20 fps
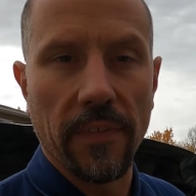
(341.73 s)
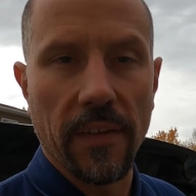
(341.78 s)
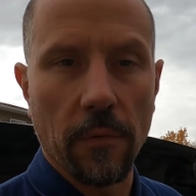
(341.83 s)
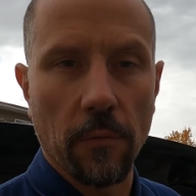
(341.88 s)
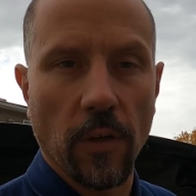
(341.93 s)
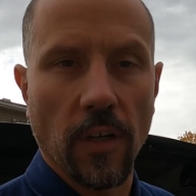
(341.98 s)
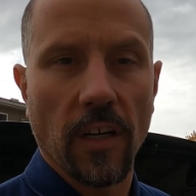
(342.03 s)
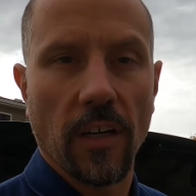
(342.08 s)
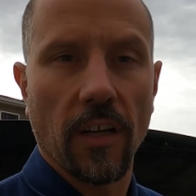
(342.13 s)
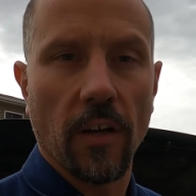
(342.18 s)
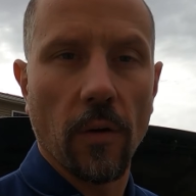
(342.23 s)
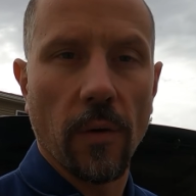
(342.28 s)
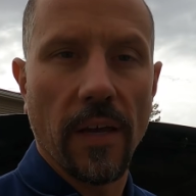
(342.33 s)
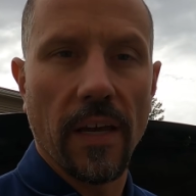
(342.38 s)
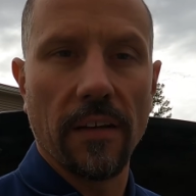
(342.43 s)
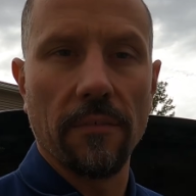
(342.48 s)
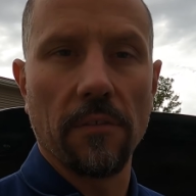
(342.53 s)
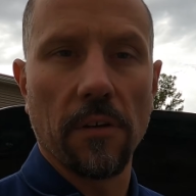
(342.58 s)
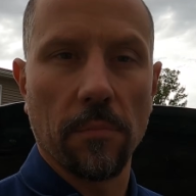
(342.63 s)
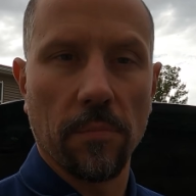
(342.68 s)
then we're gonna go
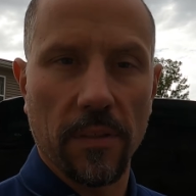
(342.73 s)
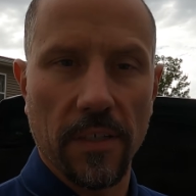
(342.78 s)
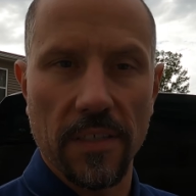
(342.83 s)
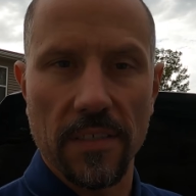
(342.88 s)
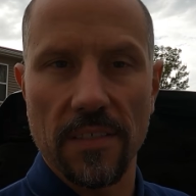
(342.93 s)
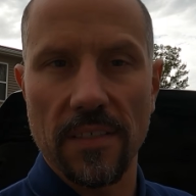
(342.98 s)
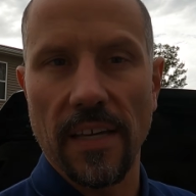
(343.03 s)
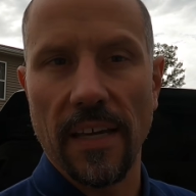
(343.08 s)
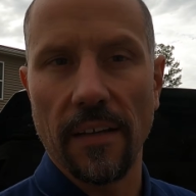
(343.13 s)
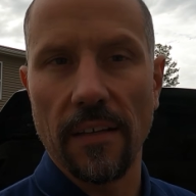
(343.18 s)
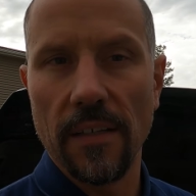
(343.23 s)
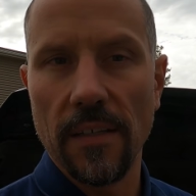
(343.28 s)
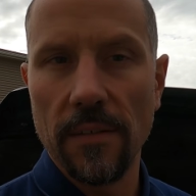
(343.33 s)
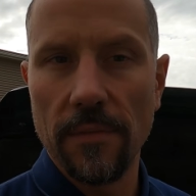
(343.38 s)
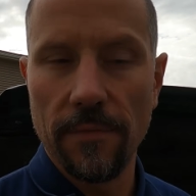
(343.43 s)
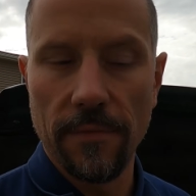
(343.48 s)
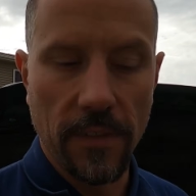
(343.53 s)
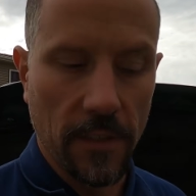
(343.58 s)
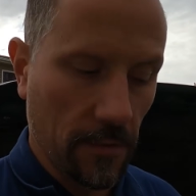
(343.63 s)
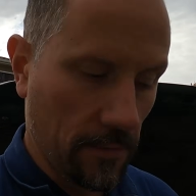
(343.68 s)
ahead and replace that
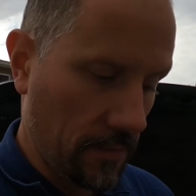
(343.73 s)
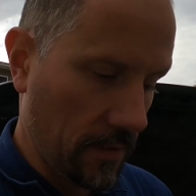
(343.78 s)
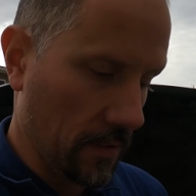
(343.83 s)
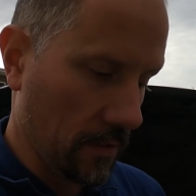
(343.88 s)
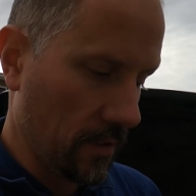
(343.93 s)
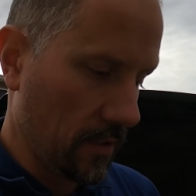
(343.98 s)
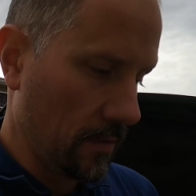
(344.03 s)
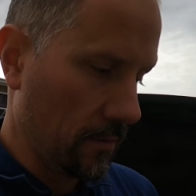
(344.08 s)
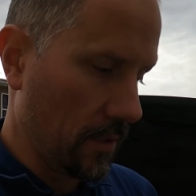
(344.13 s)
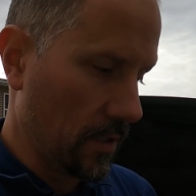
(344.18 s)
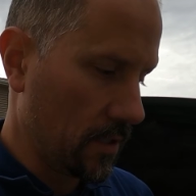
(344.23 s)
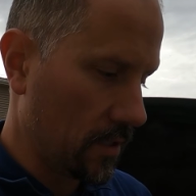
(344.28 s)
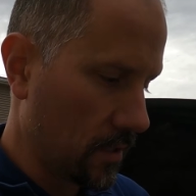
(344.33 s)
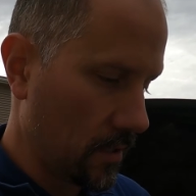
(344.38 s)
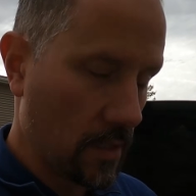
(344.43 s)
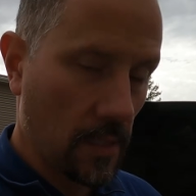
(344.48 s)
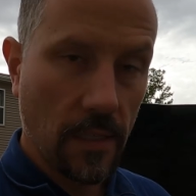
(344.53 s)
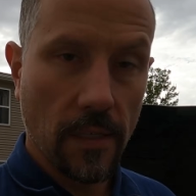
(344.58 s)
fuel filter, which